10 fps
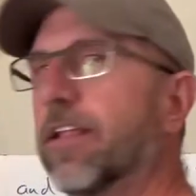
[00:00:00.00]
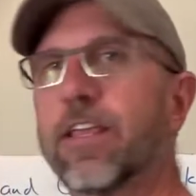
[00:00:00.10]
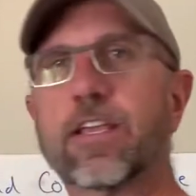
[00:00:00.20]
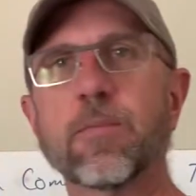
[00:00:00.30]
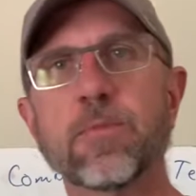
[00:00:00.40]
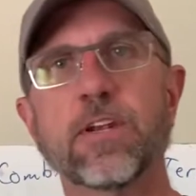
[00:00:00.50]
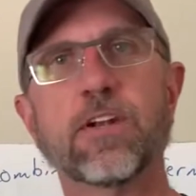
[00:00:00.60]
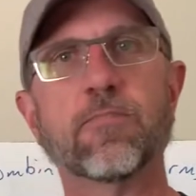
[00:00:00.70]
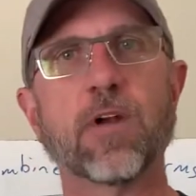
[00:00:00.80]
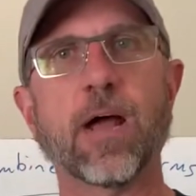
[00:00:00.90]
The
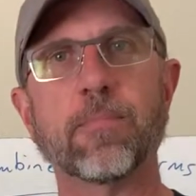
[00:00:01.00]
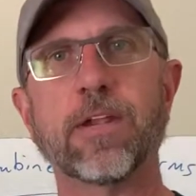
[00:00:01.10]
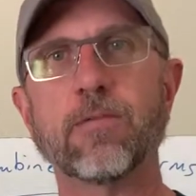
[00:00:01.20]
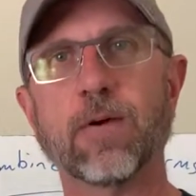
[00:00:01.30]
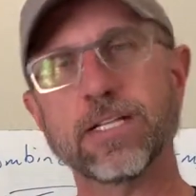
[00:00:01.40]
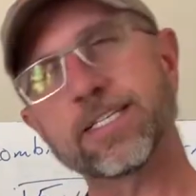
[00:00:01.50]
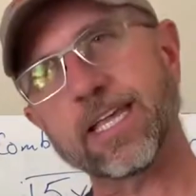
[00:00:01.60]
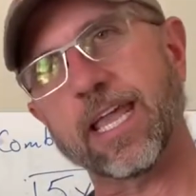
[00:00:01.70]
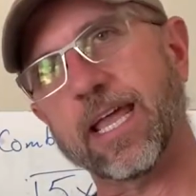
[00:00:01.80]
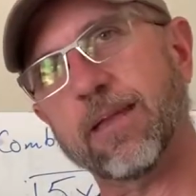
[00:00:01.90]
commutative property, once
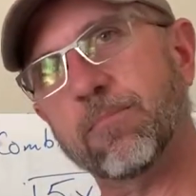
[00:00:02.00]
again,